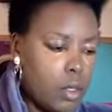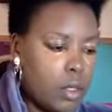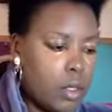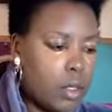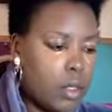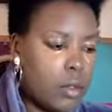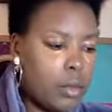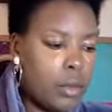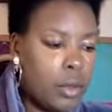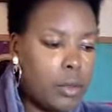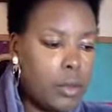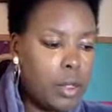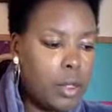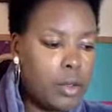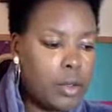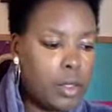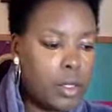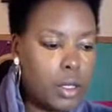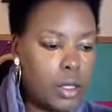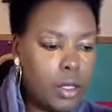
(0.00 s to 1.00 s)
My
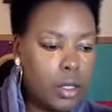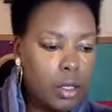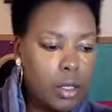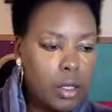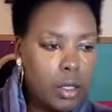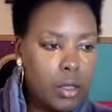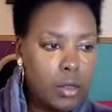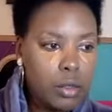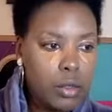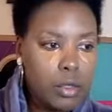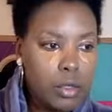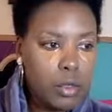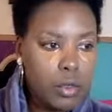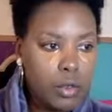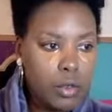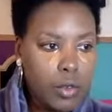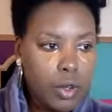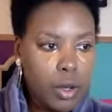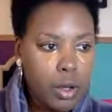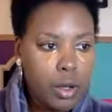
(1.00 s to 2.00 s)
mirror is a little too
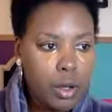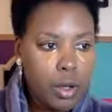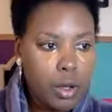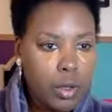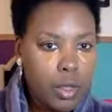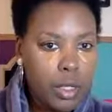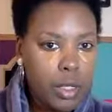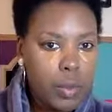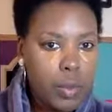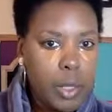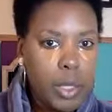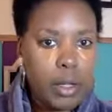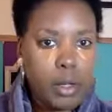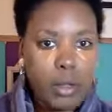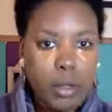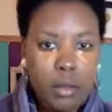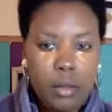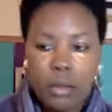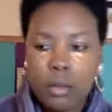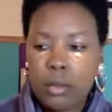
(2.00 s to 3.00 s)
far. Oh, that's better.